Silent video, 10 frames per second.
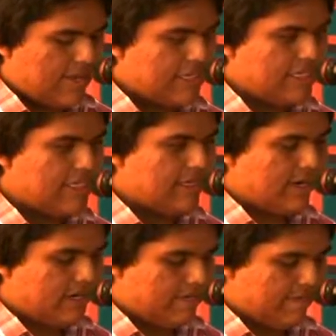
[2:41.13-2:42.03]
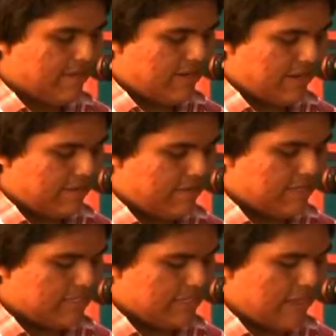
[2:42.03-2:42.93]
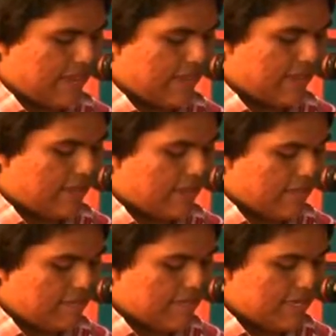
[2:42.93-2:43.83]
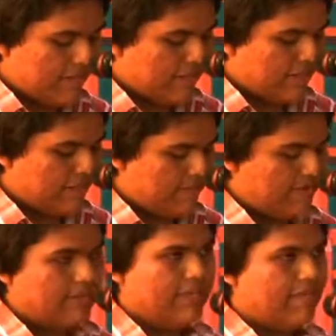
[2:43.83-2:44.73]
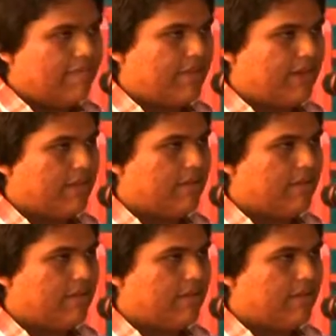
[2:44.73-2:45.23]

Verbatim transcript: And she started to fall down from the sky and became nothing more than confetti on